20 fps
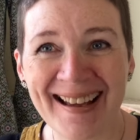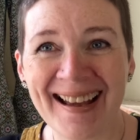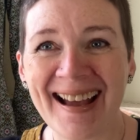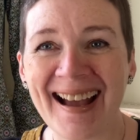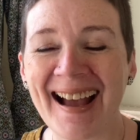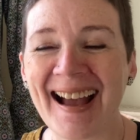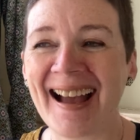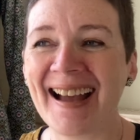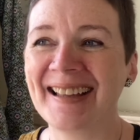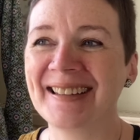
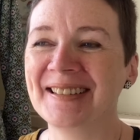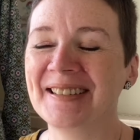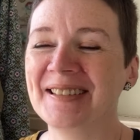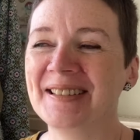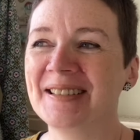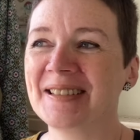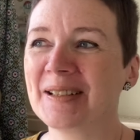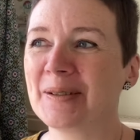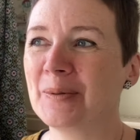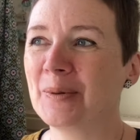And
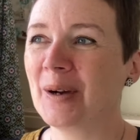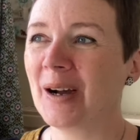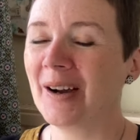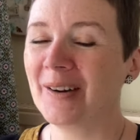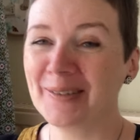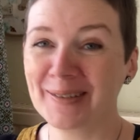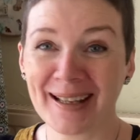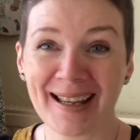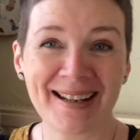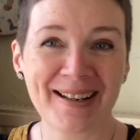I'll
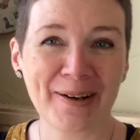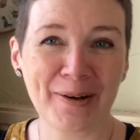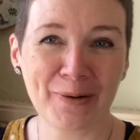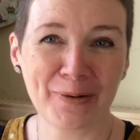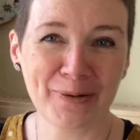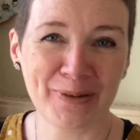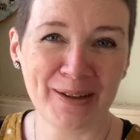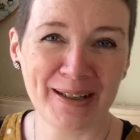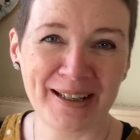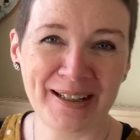get it off
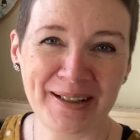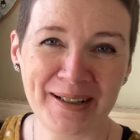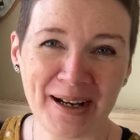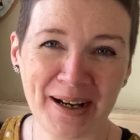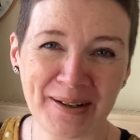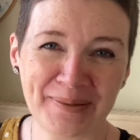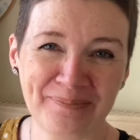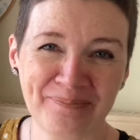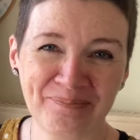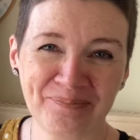the
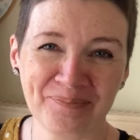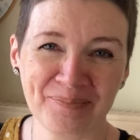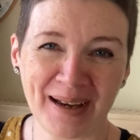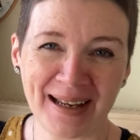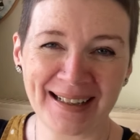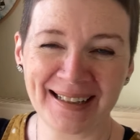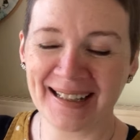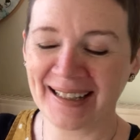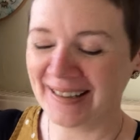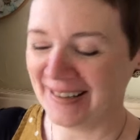
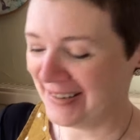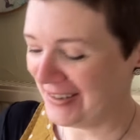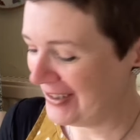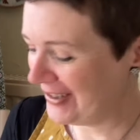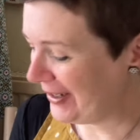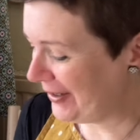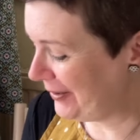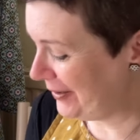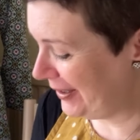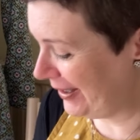mannequin and show
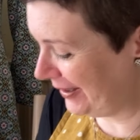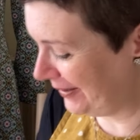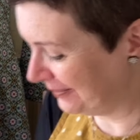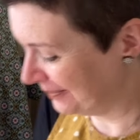you.